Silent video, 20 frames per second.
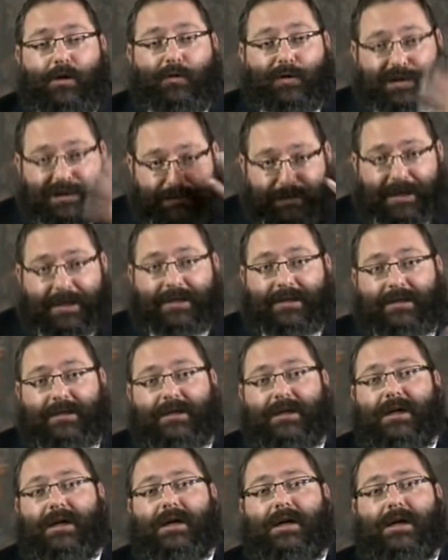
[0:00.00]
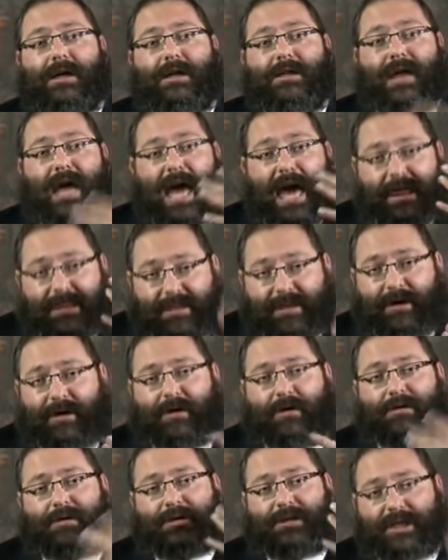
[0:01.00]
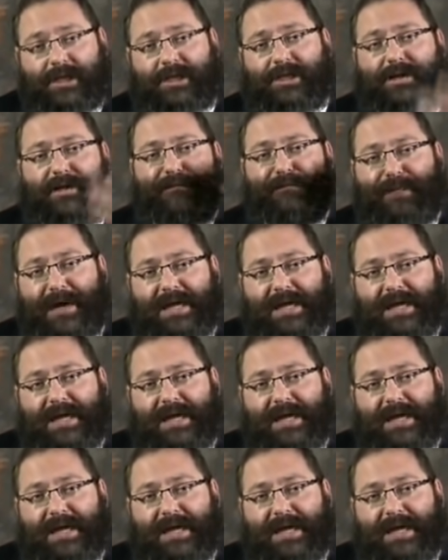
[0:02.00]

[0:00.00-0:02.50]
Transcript: which means the ethical system